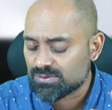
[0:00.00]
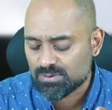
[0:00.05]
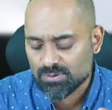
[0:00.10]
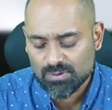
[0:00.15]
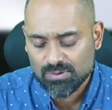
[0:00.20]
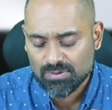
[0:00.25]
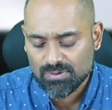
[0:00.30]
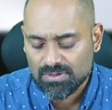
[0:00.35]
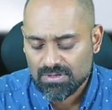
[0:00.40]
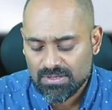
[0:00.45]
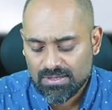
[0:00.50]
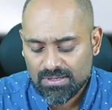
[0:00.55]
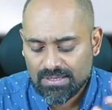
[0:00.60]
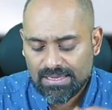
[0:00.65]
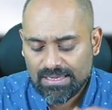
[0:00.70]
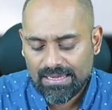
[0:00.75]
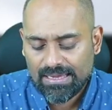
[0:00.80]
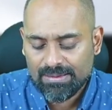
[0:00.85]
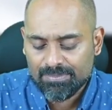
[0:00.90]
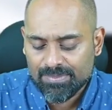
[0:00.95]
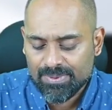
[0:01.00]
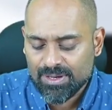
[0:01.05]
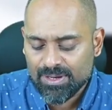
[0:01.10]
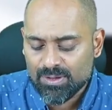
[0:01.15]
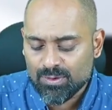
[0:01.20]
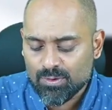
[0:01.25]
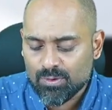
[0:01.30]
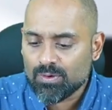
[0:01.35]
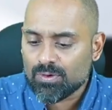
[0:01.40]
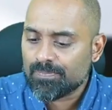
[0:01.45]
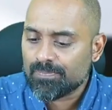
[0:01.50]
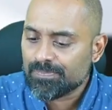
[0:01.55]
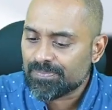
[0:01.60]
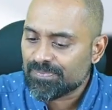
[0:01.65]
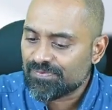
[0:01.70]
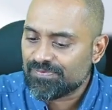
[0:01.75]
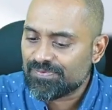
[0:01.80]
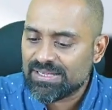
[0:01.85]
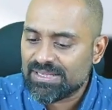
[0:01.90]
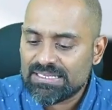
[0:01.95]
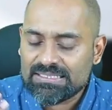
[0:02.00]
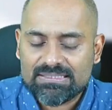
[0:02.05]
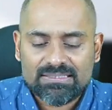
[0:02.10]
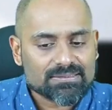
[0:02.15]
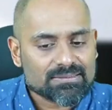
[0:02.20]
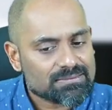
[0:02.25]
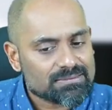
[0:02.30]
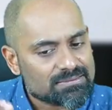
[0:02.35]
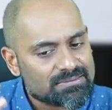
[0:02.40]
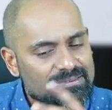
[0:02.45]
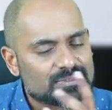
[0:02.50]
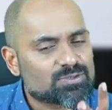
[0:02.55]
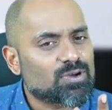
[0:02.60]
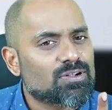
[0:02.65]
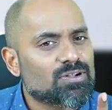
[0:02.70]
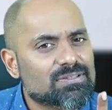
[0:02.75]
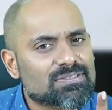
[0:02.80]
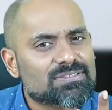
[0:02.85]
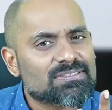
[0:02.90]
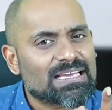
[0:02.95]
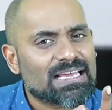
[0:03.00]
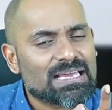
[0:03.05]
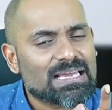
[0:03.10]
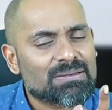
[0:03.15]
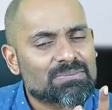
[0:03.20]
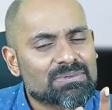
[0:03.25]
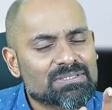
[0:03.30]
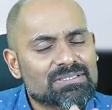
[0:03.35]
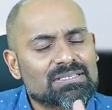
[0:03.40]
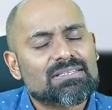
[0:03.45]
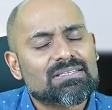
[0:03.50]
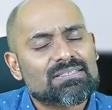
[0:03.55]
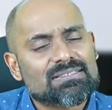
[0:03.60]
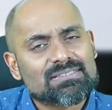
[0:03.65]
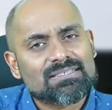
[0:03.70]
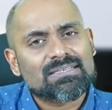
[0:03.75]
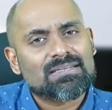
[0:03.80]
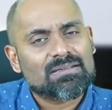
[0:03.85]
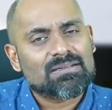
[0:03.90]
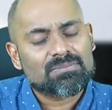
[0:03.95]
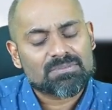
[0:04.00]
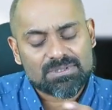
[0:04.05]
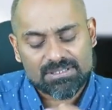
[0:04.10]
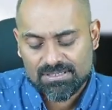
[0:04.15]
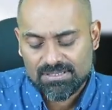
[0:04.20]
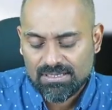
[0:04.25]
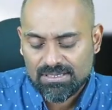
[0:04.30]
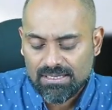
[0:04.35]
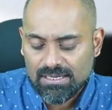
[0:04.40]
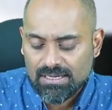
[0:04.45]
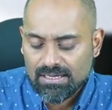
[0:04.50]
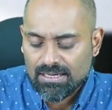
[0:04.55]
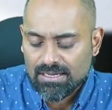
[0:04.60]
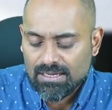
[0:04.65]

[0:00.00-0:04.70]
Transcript: So embryo, fetal, it's all the same, is it? It's synonymous.